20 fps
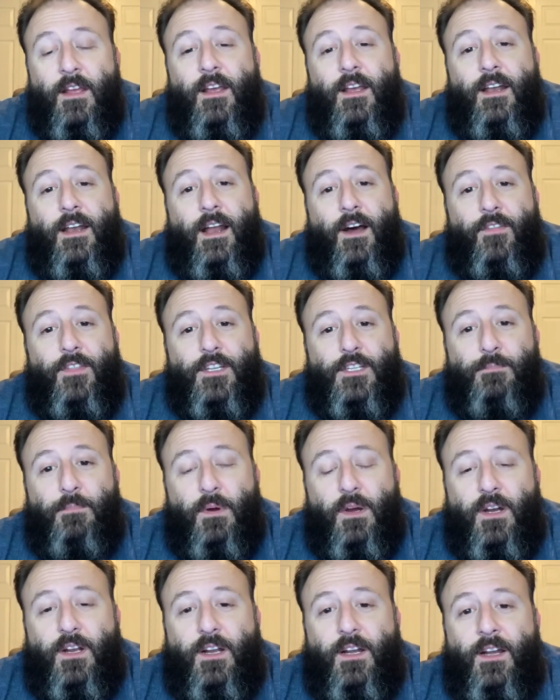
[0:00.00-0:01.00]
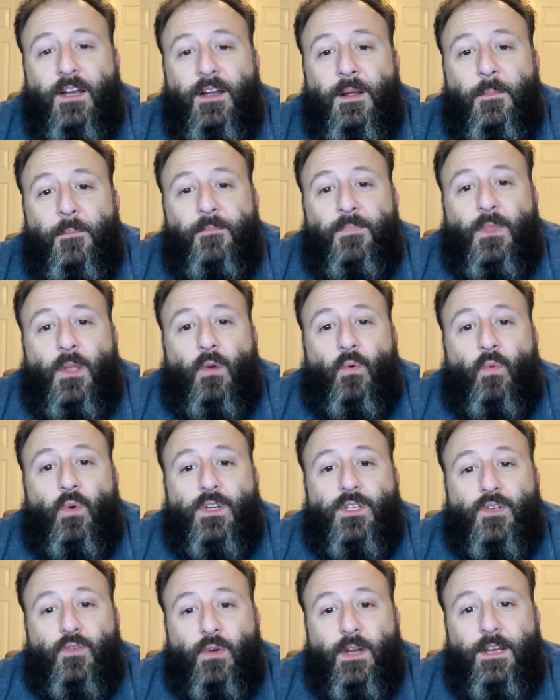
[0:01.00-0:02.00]
Now this book
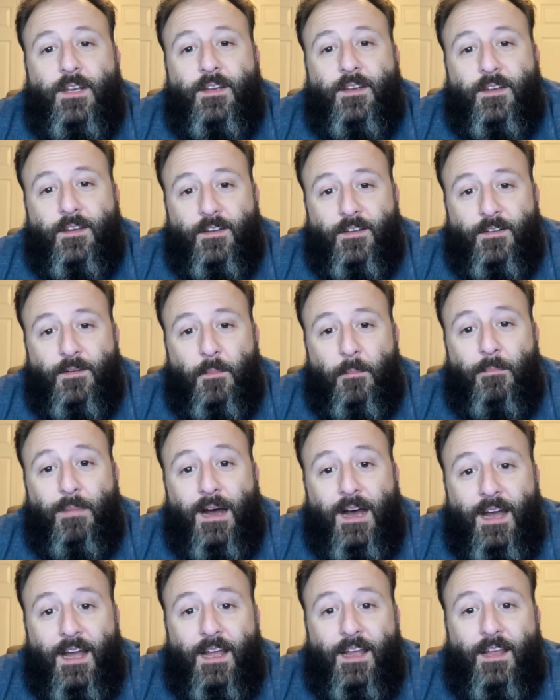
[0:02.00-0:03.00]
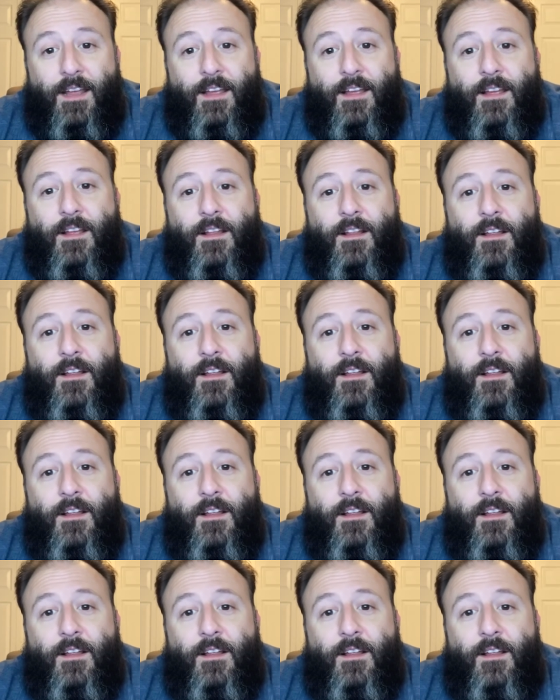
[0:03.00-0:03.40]
was written by